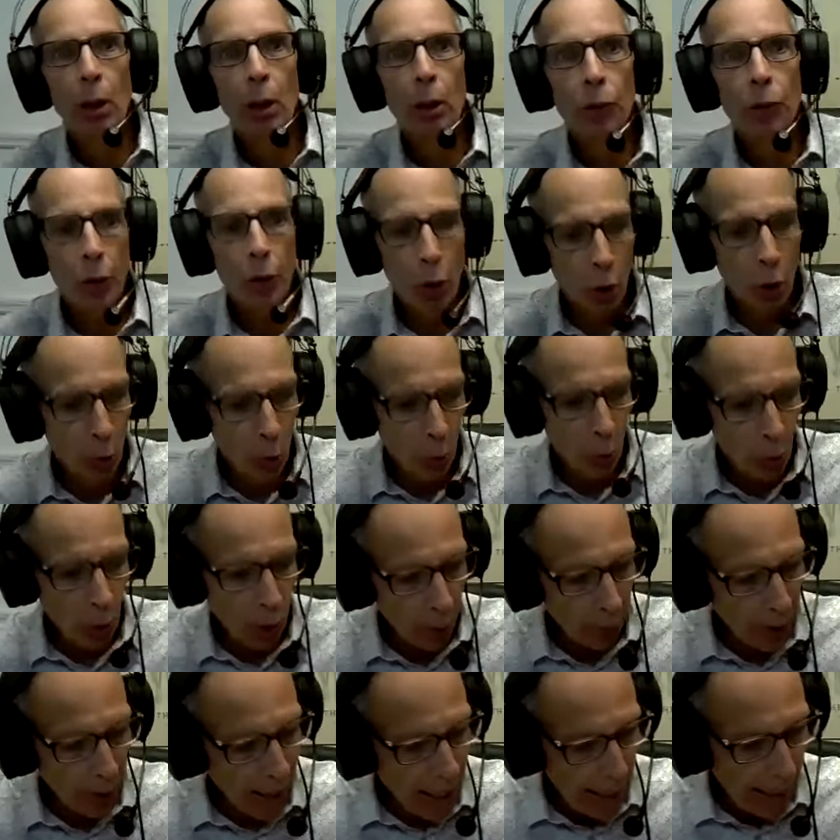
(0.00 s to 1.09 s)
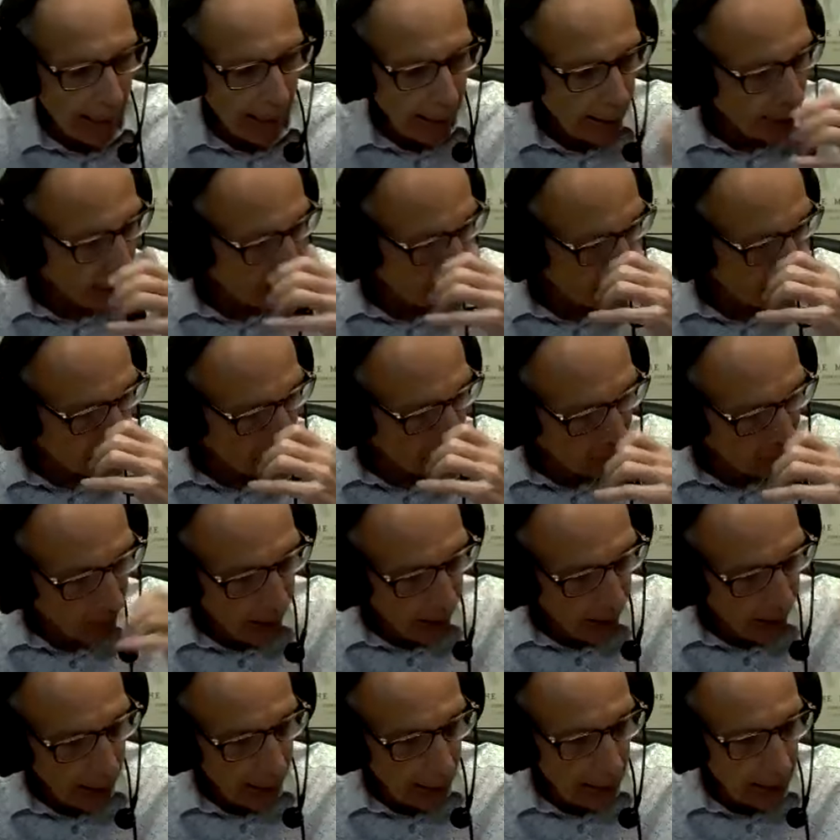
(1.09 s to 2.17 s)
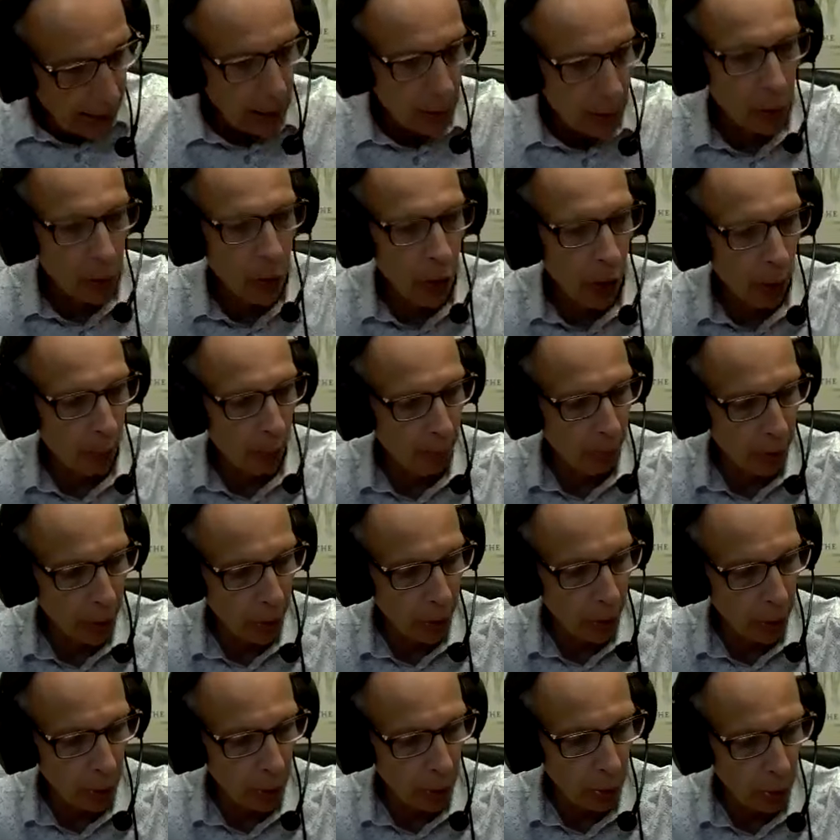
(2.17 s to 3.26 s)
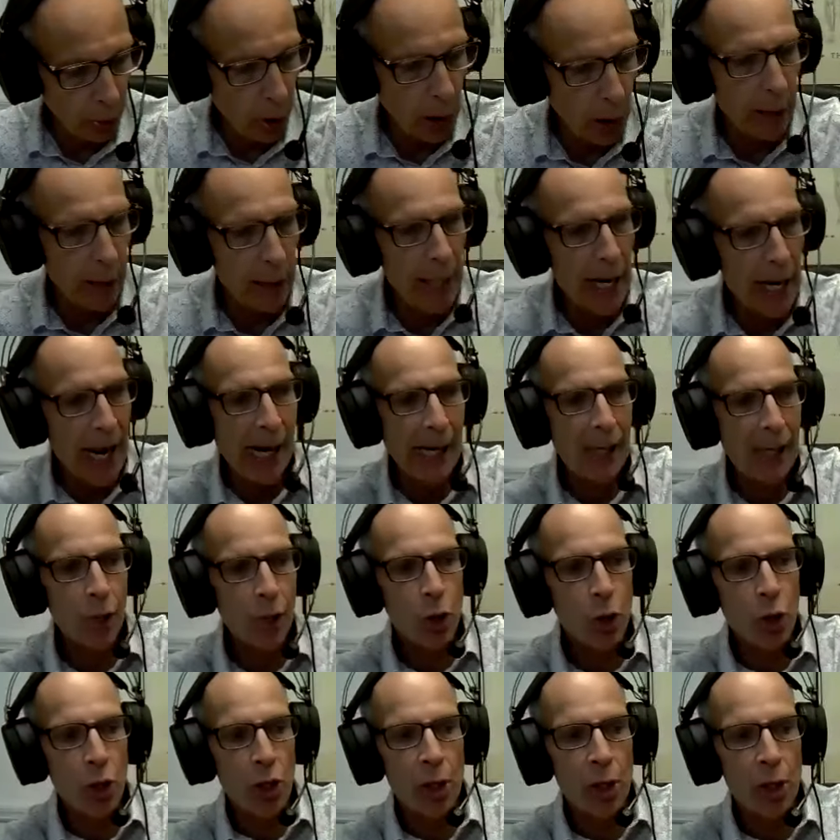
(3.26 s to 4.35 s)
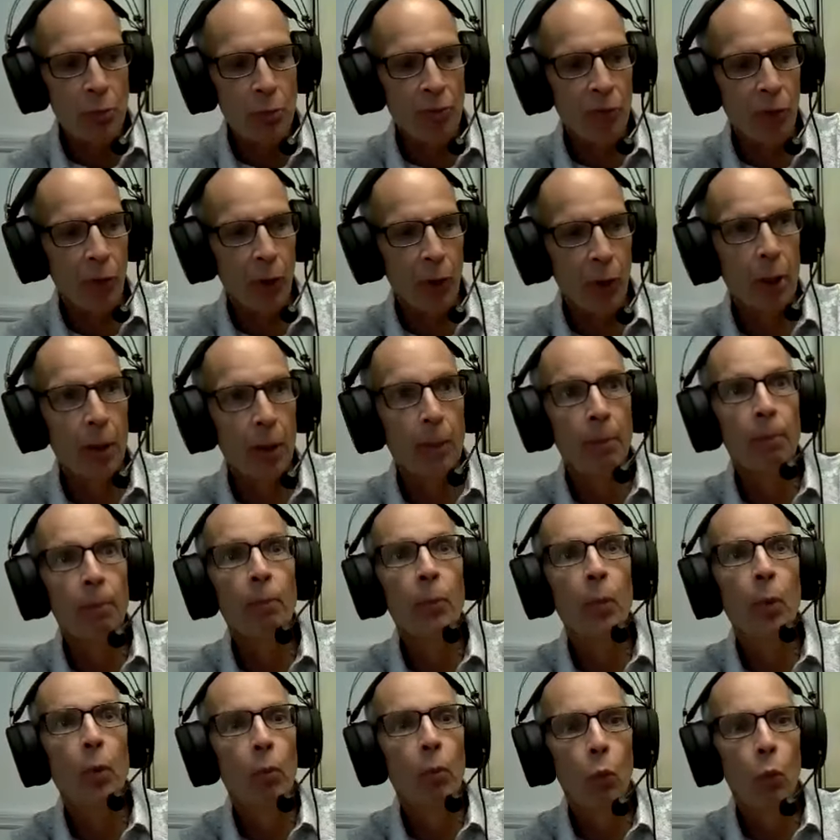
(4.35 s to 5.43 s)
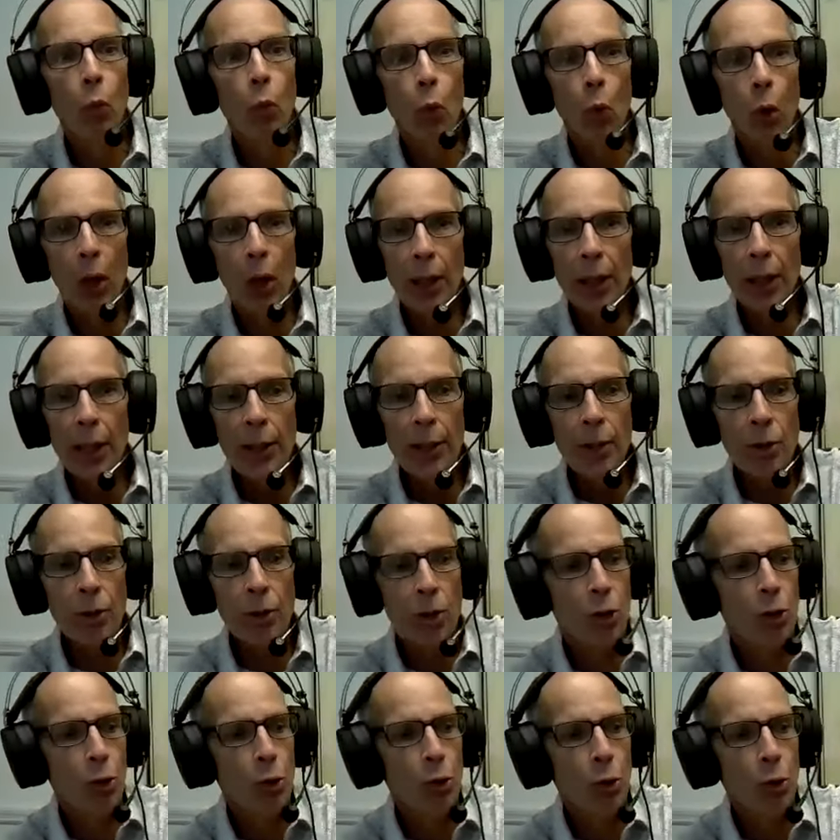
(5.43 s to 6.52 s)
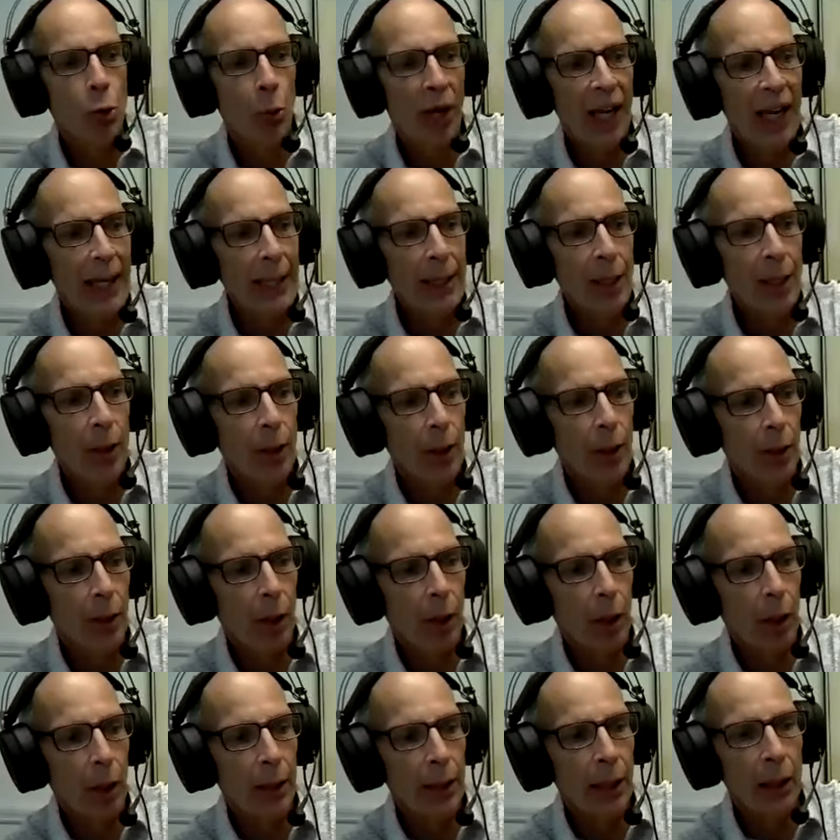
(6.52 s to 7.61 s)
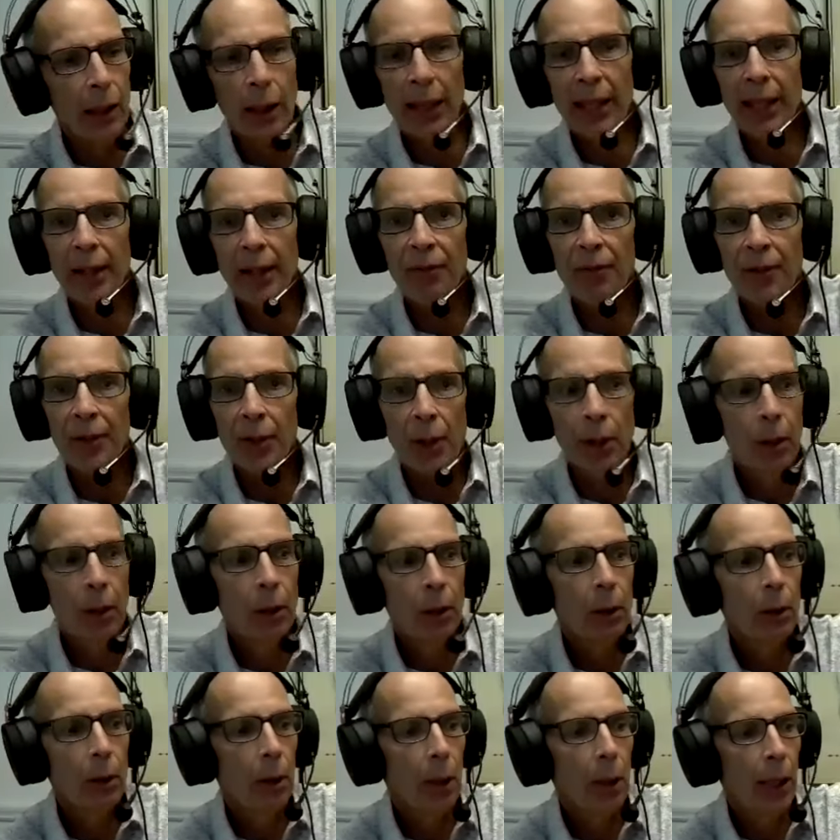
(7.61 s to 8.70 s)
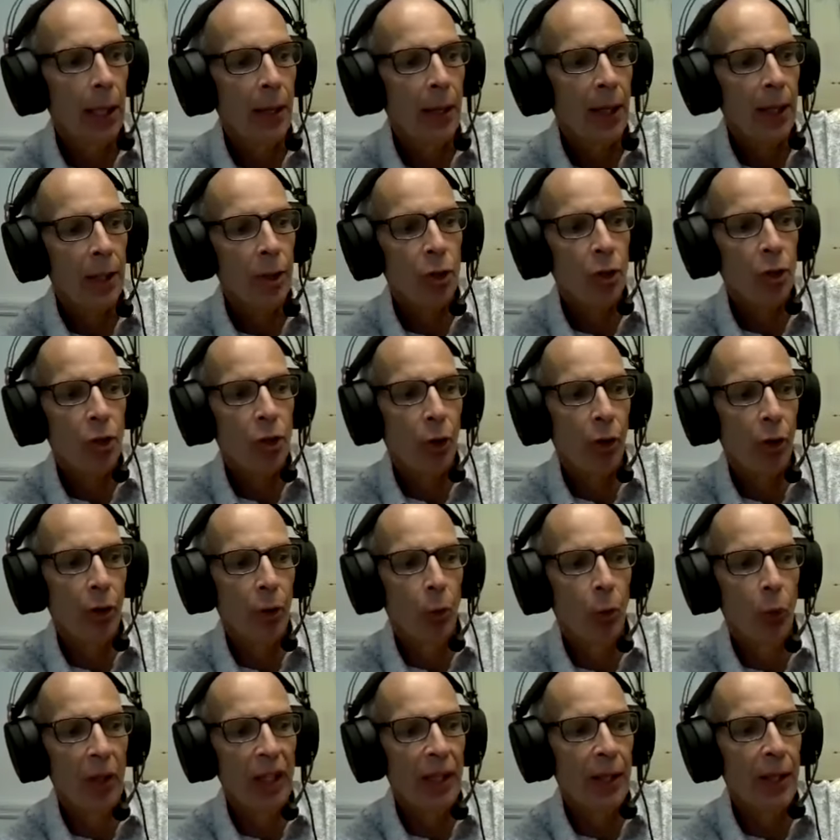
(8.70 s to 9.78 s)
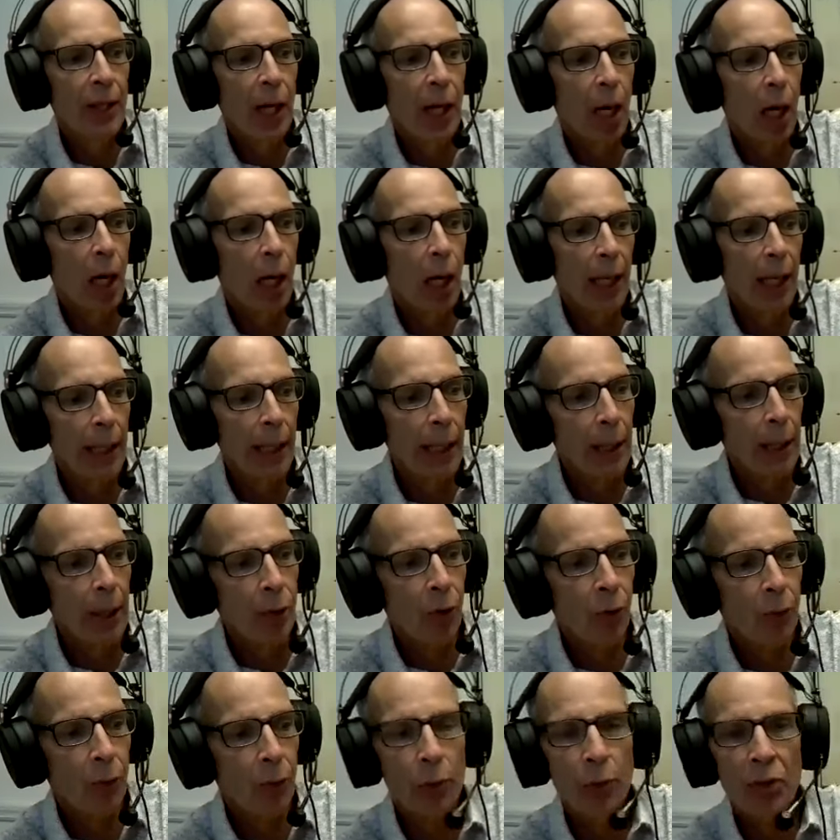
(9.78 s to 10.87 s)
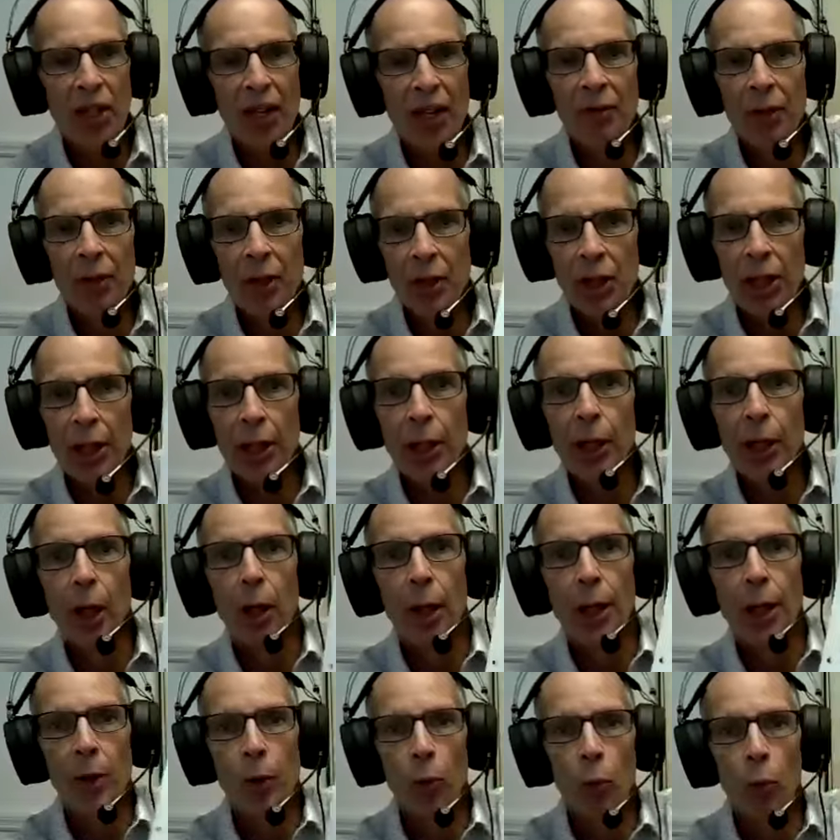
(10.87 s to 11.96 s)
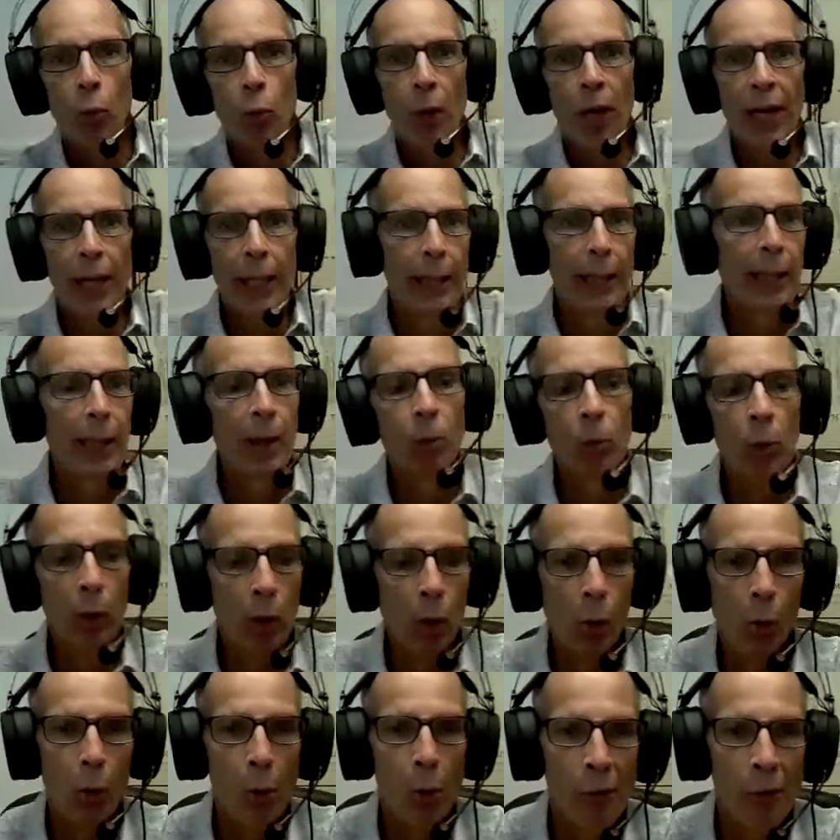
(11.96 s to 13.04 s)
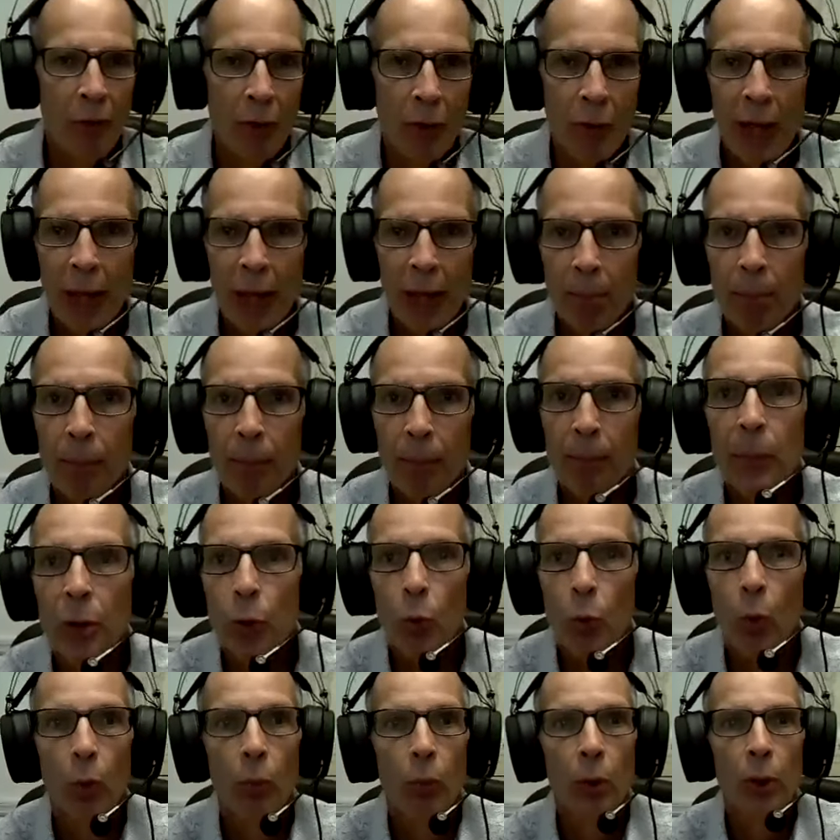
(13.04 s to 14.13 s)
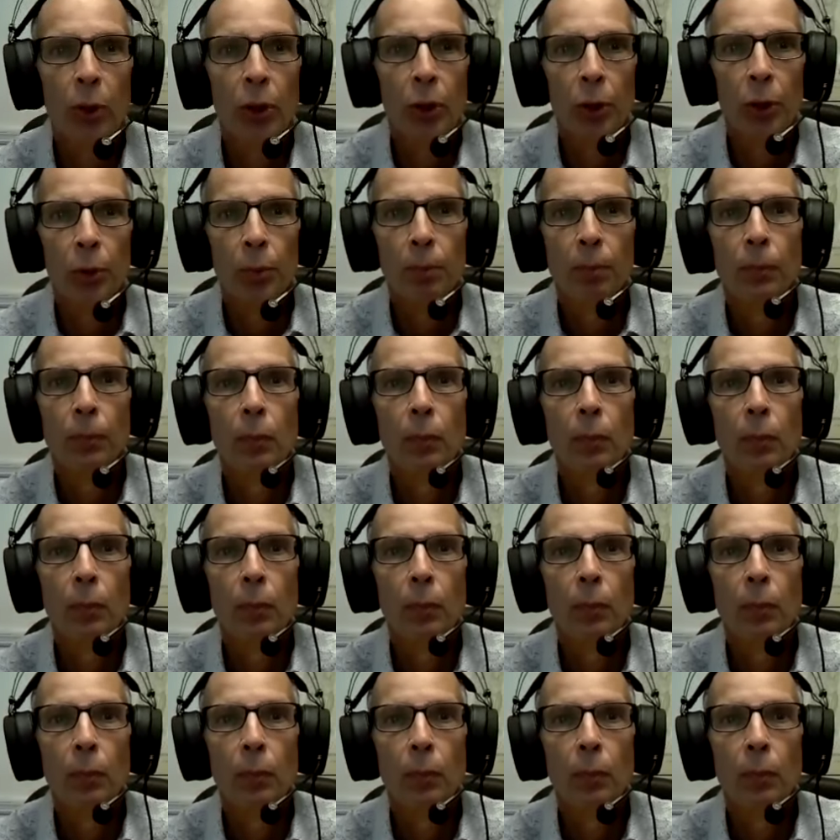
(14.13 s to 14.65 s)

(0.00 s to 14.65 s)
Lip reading: So go ahead and number on action from 1 to 8 on the left, and then start with 9 through 17 on the right, and we'll go over them is what we'll do.